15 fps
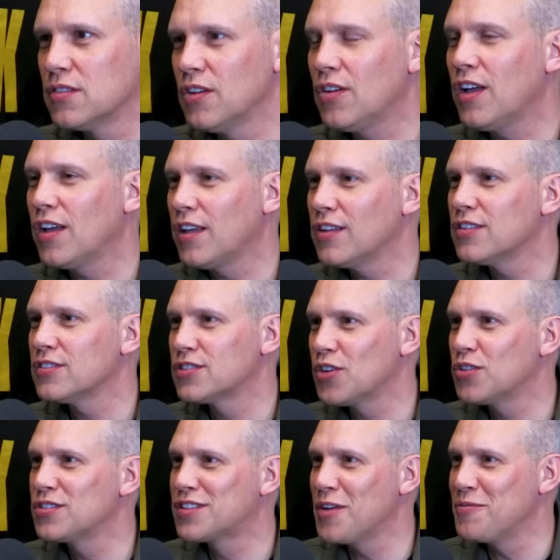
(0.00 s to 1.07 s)
Okay, so
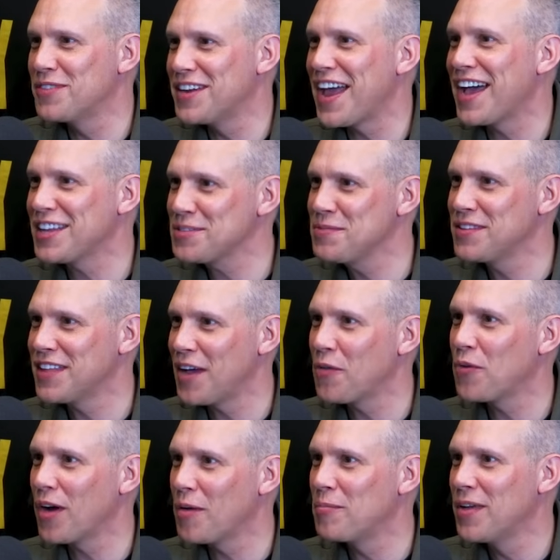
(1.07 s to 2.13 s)
someone asked me that.
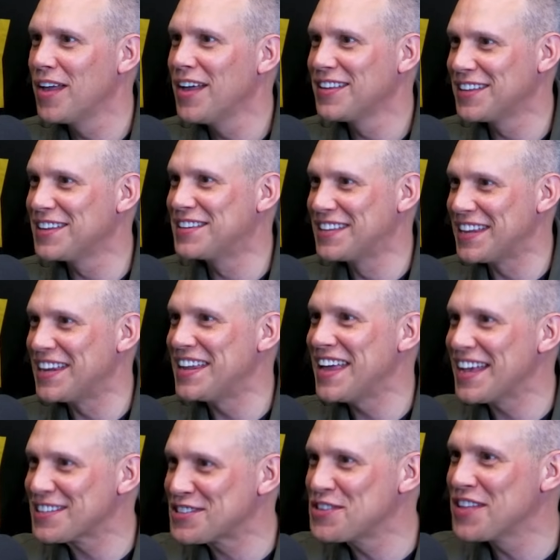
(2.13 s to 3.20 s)
Did he
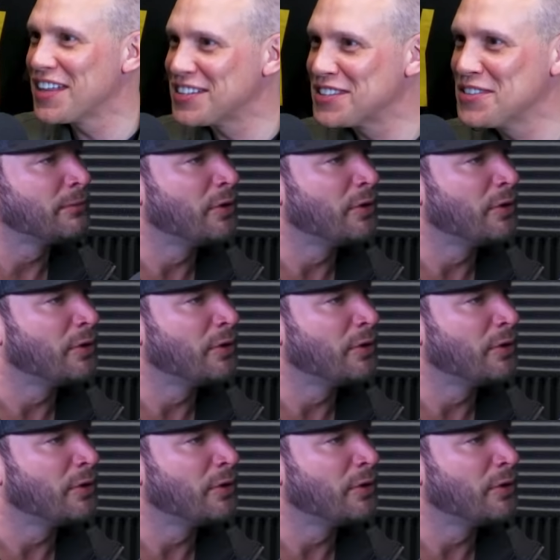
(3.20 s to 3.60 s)
ask you that too?